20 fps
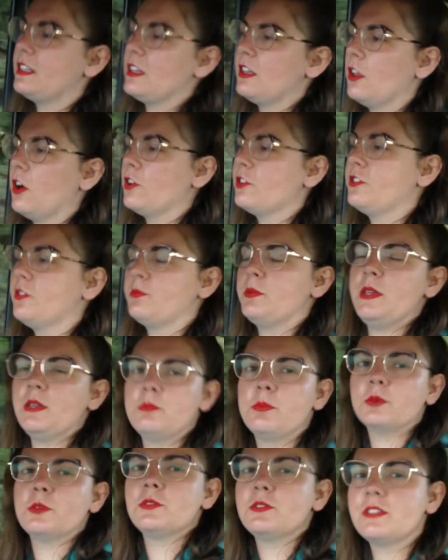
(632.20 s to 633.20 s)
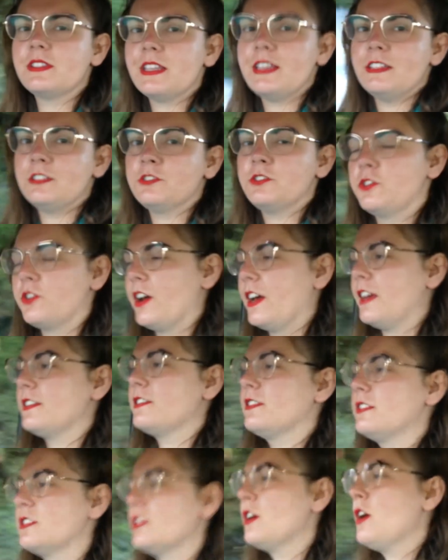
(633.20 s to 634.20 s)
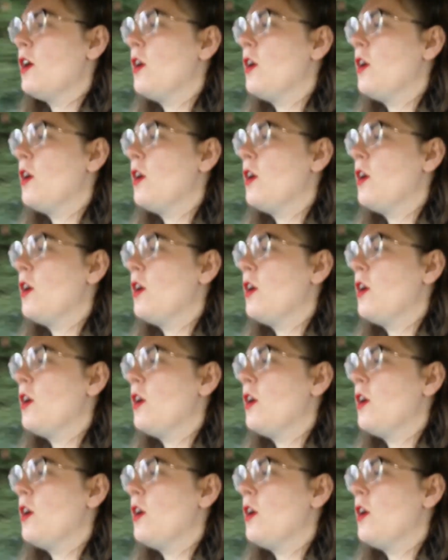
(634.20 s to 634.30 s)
a lot of people's interest